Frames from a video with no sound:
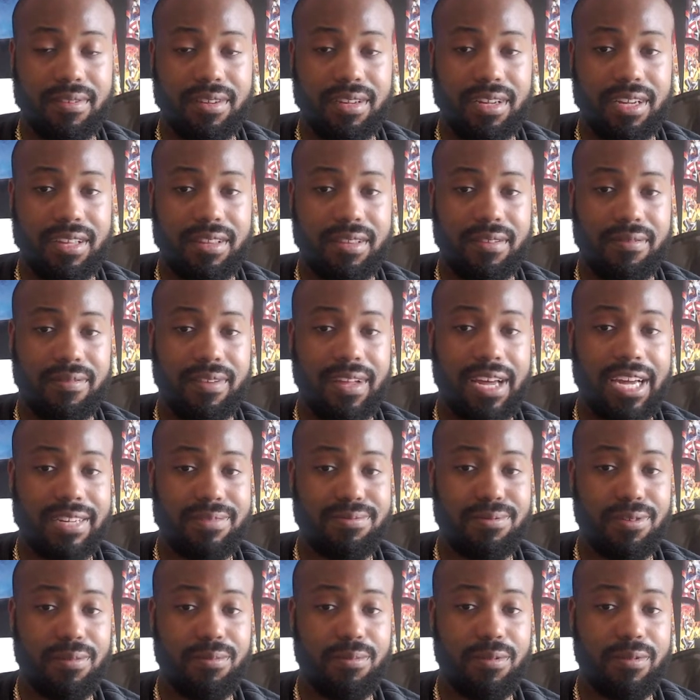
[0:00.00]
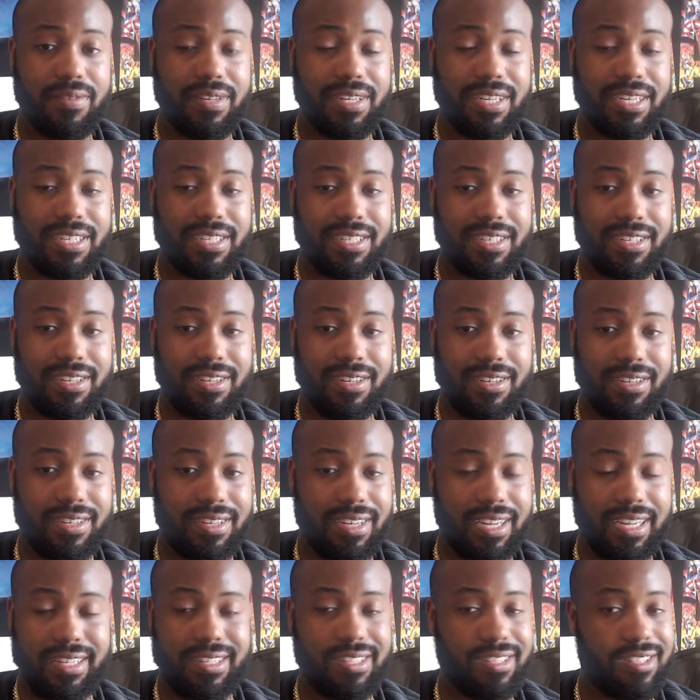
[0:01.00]
If the Flashpoint movie does good,
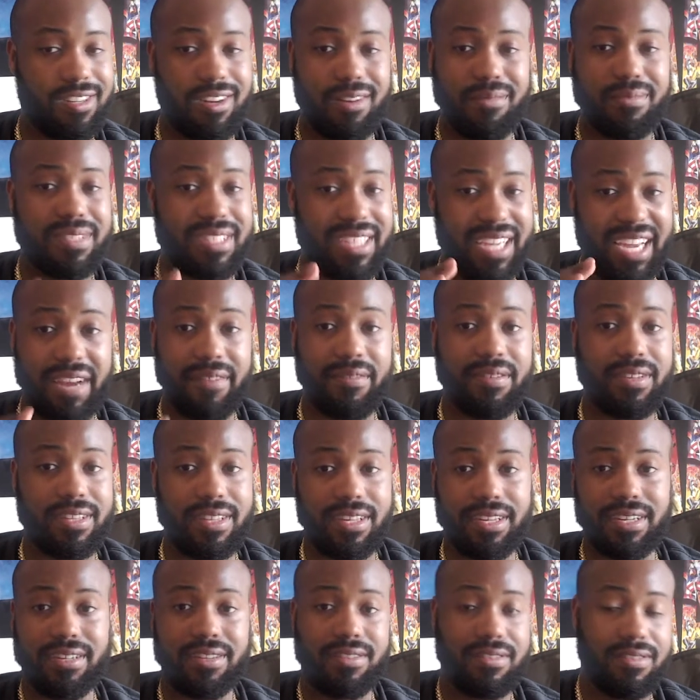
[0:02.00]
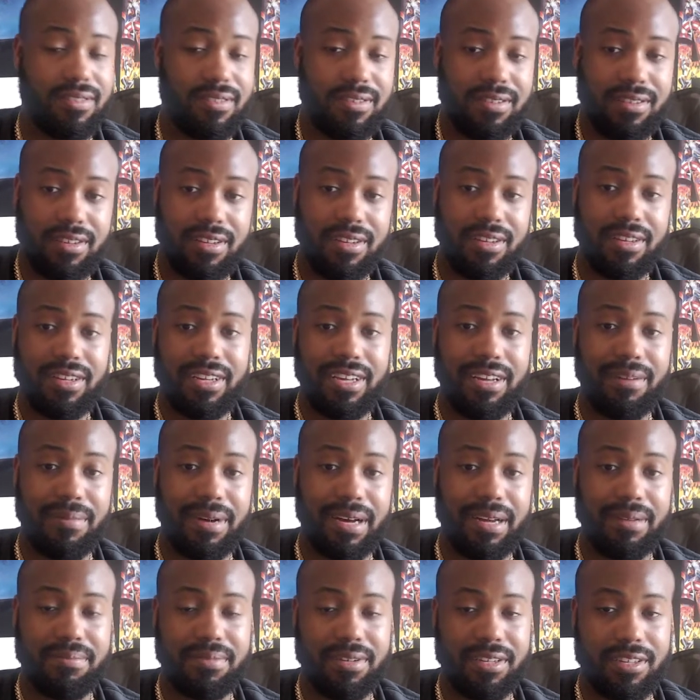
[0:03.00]
that determines everything, in
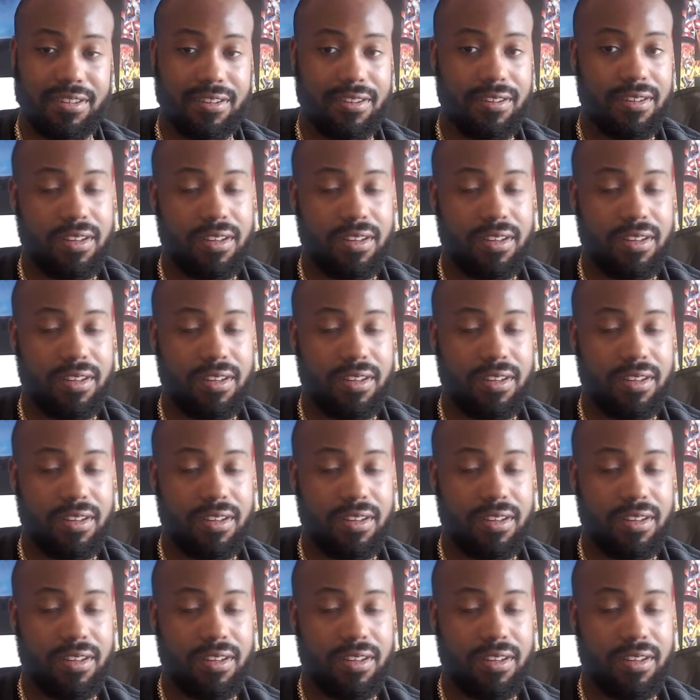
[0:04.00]
my opinion.